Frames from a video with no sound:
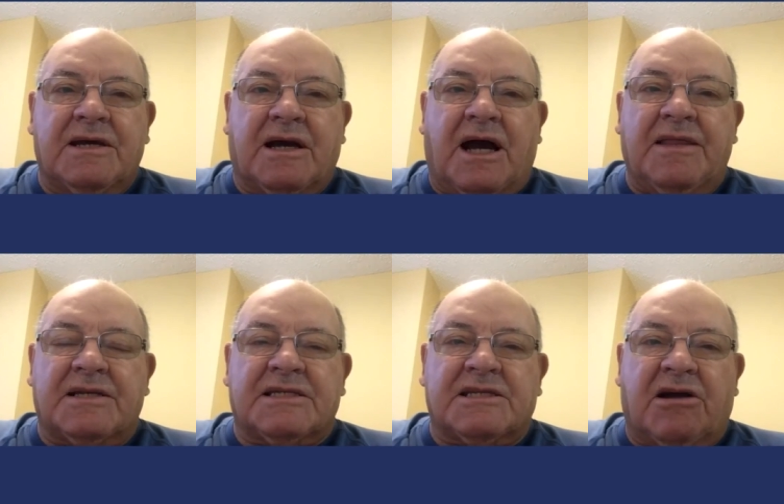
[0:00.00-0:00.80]
the guy
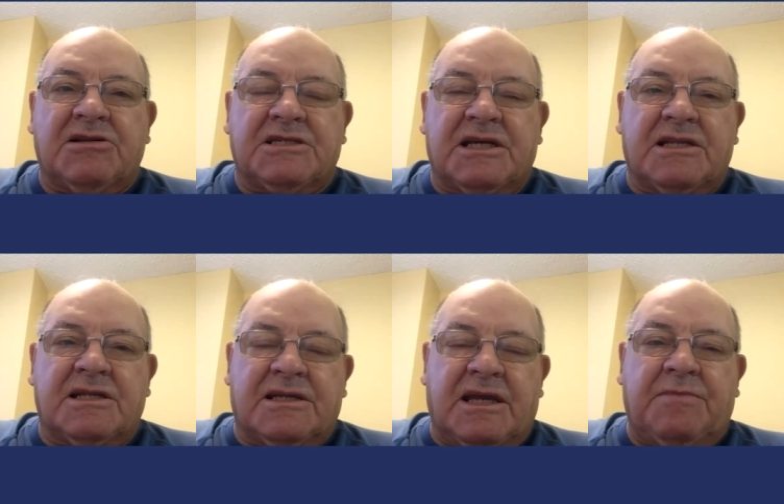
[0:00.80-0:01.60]
that starts it,
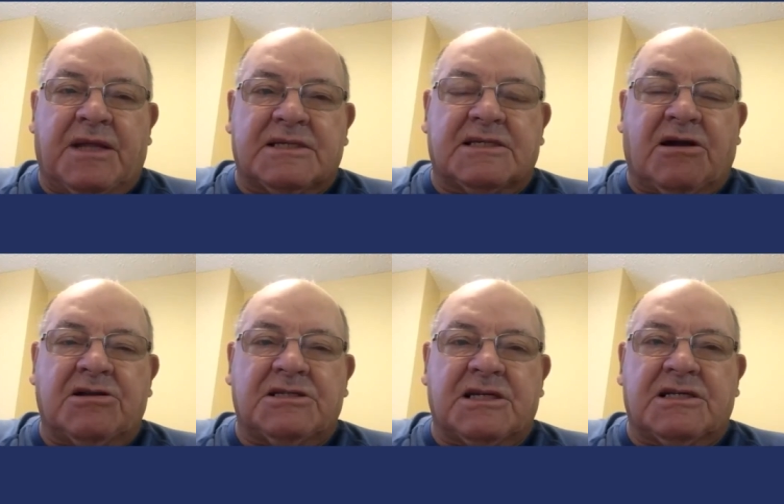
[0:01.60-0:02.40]
the team that
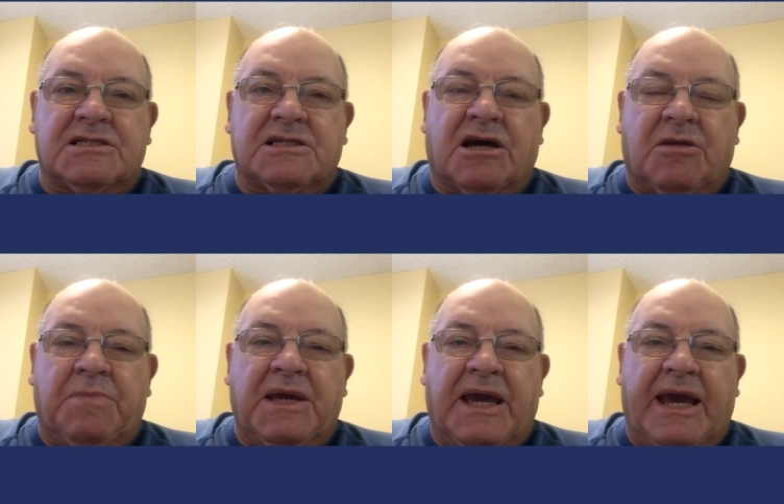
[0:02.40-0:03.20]
starts it, it's got a
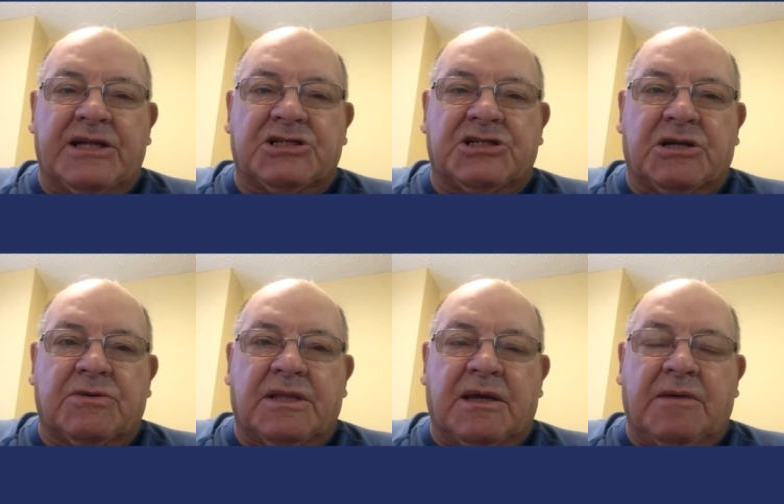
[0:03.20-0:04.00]
big edge. And
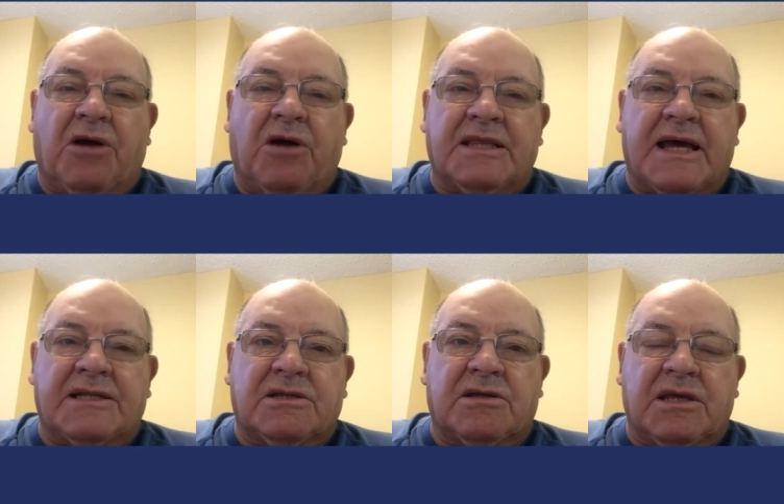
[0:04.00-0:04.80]
they brought
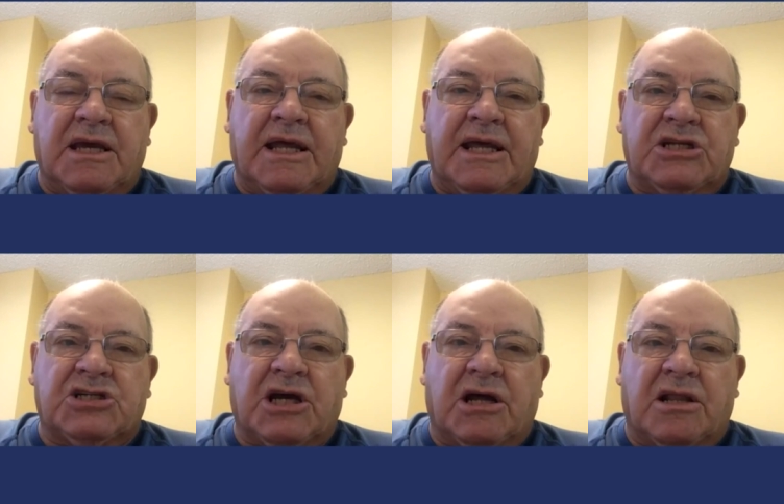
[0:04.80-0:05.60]
that to the
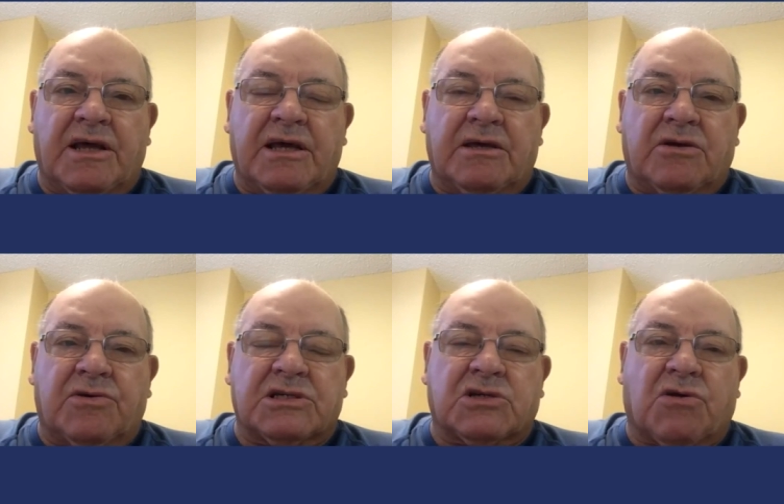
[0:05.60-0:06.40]
NHL. They
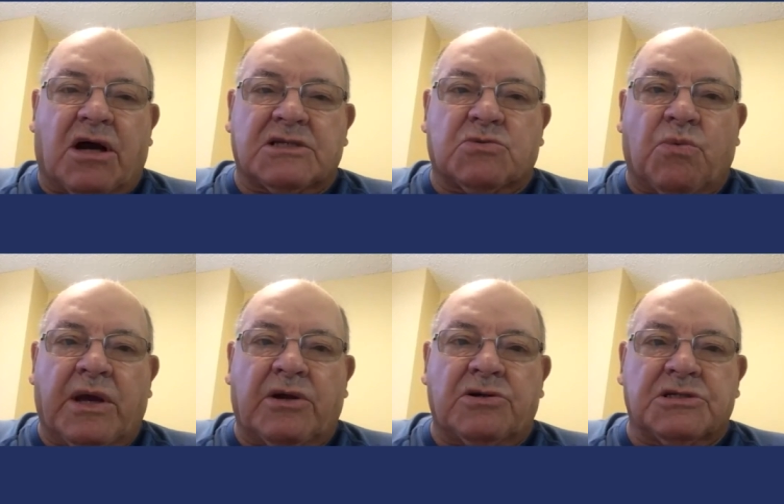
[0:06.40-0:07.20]
crisscrossed
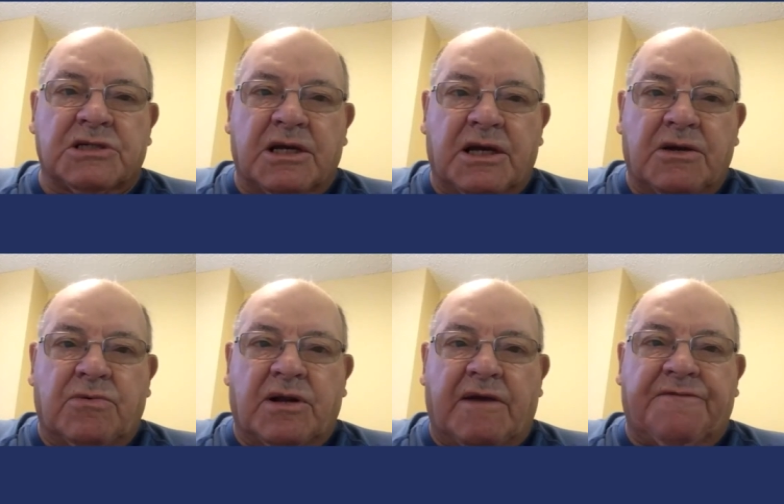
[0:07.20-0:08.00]
wingers.
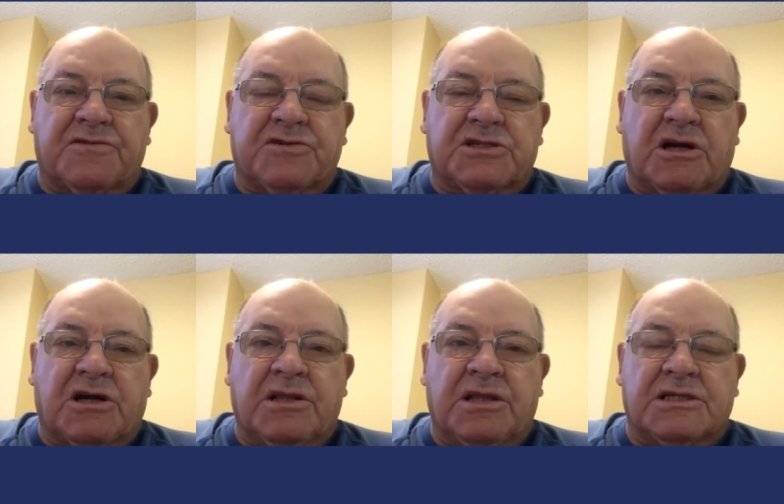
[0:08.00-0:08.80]
When I first
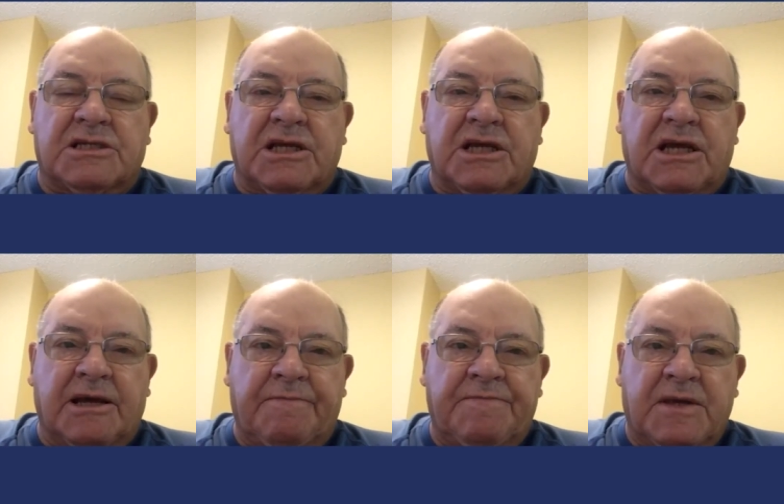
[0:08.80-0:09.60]
started in this
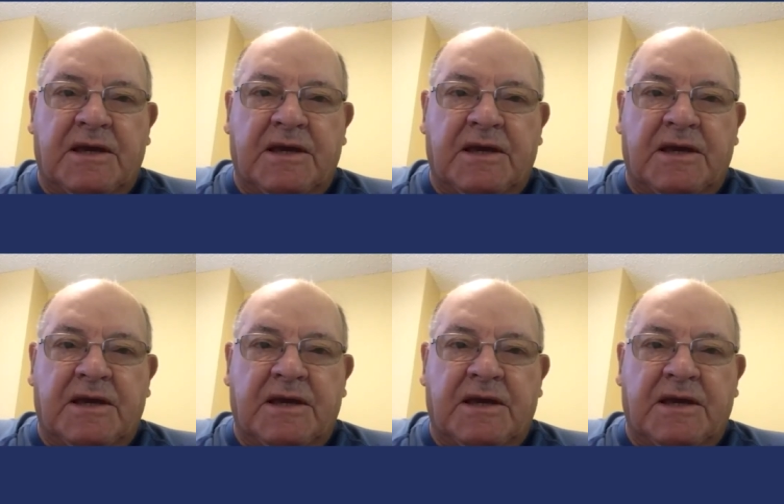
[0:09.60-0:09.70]
league,